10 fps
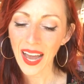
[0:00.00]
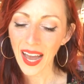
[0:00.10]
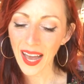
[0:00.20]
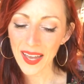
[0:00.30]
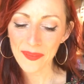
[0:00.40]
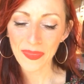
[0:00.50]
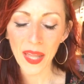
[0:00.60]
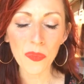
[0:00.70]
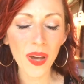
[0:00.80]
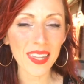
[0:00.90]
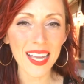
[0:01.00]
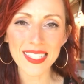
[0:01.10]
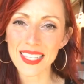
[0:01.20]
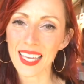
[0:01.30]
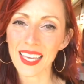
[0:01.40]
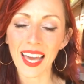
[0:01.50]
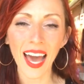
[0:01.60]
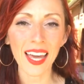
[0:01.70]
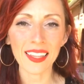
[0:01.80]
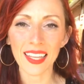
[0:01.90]
And one last thing
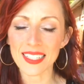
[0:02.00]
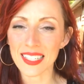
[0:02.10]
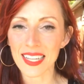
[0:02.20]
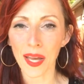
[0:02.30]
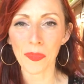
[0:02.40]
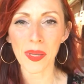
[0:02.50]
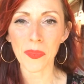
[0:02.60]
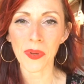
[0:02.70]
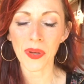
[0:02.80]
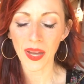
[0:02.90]
I'd like to tell people,